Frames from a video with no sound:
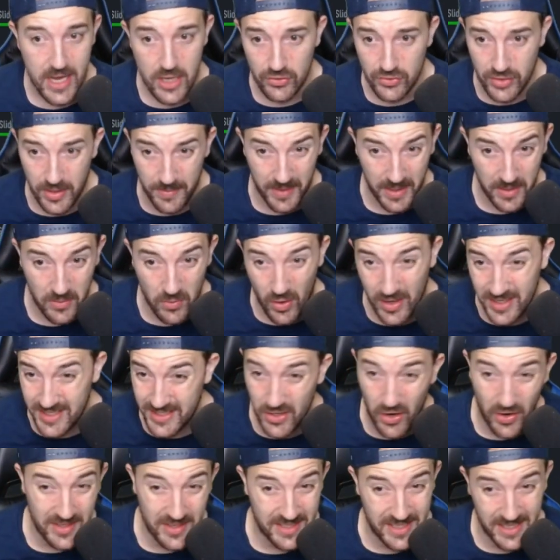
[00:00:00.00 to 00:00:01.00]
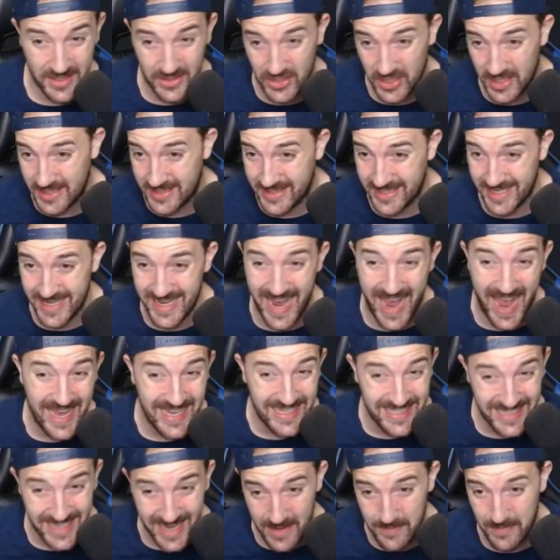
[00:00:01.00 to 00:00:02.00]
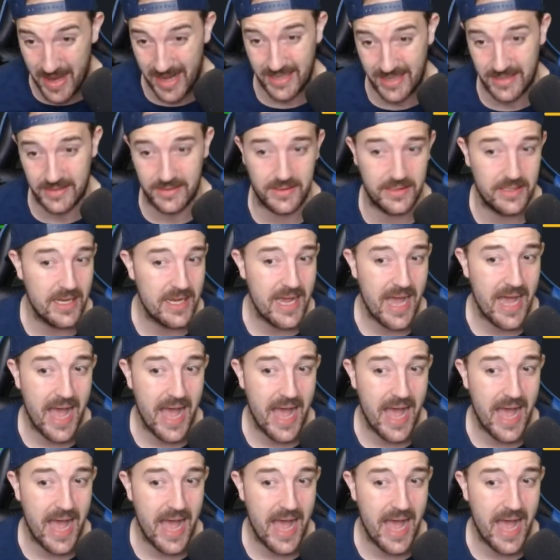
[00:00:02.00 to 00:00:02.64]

Dribbling wise, 90 agility, 88 balance,